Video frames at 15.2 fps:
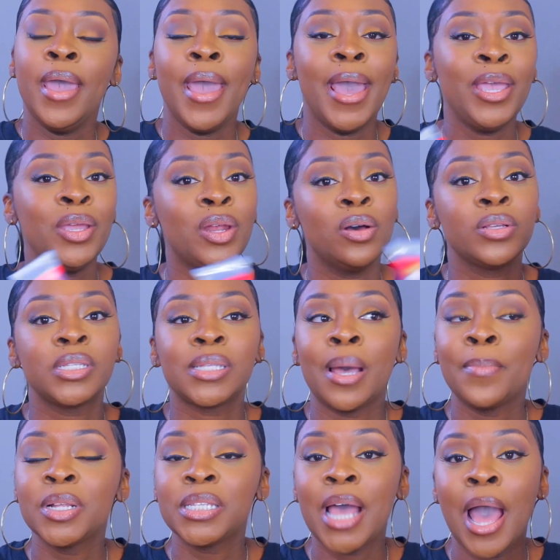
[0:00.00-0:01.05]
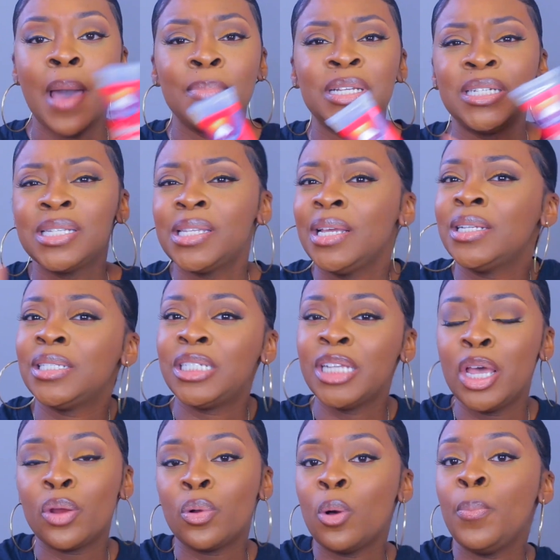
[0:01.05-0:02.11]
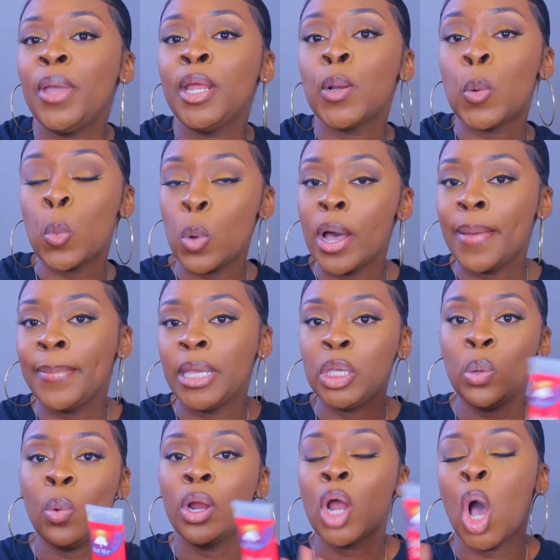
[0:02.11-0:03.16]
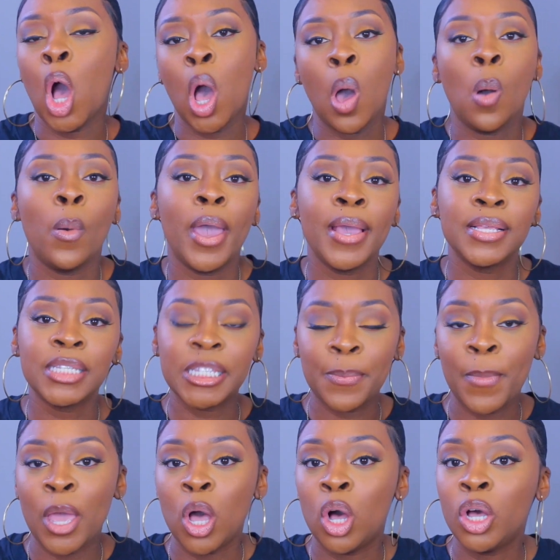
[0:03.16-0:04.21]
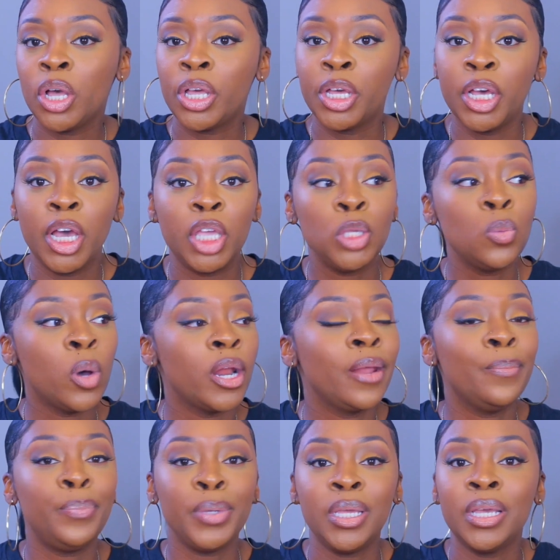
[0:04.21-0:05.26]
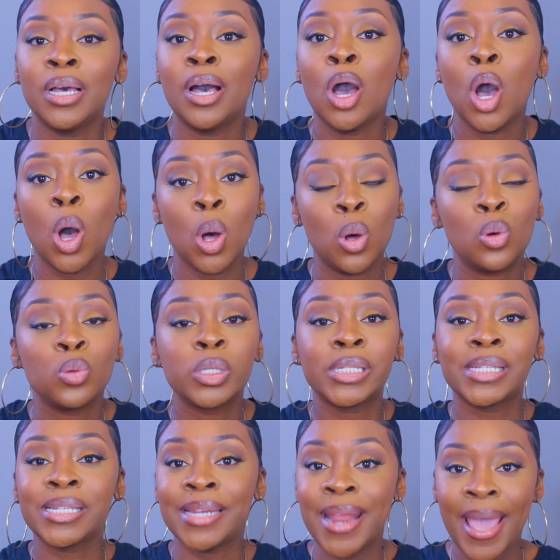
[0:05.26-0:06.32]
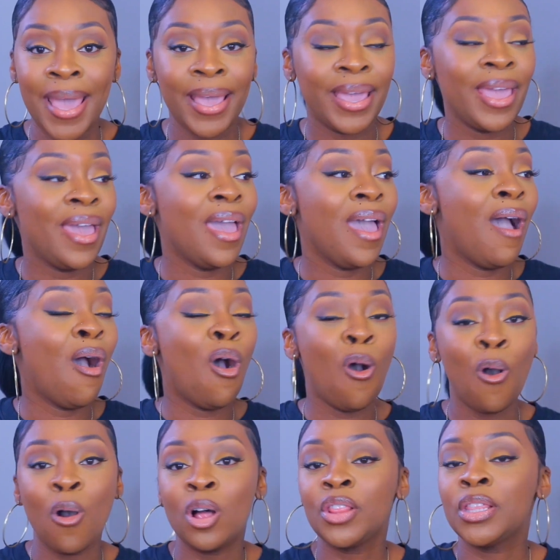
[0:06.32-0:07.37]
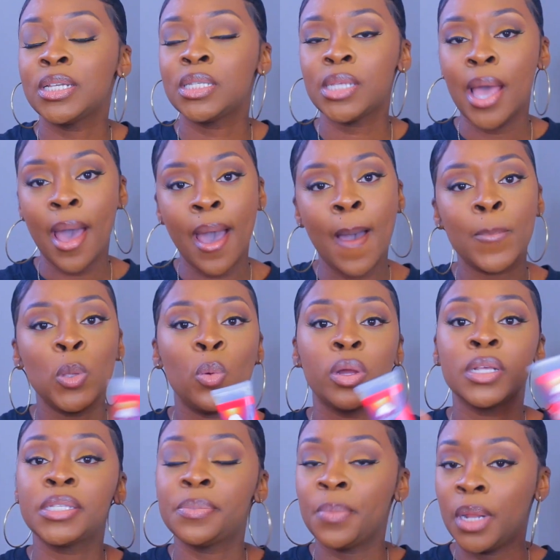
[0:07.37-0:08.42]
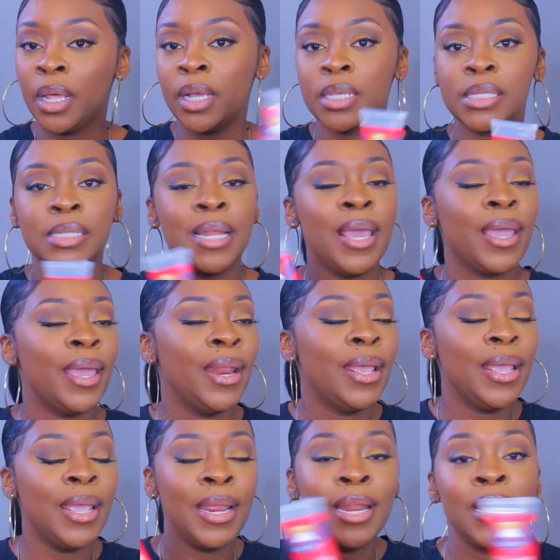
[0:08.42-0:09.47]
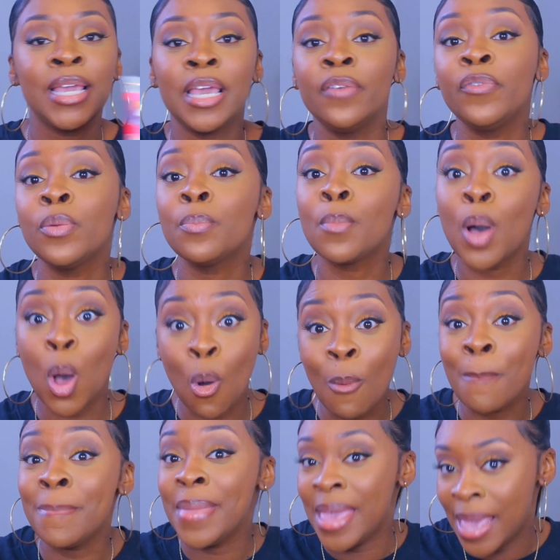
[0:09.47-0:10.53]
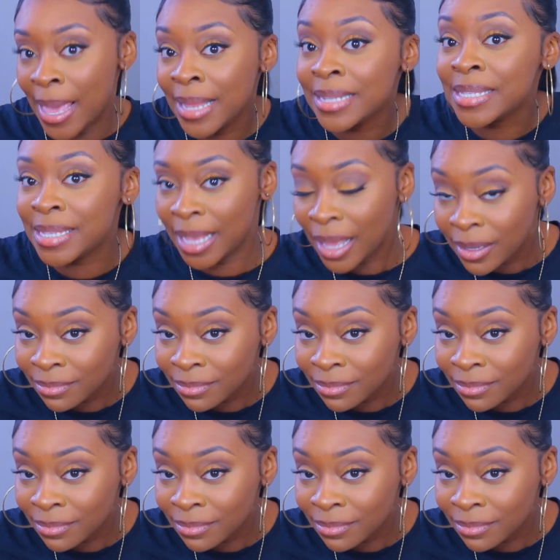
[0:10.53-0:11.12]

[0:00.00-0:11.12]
And you know, summertime and just in general, being a woman, you want to always smell good. You want to be a whole snack all the time. You want to smell like a snack at any given moment.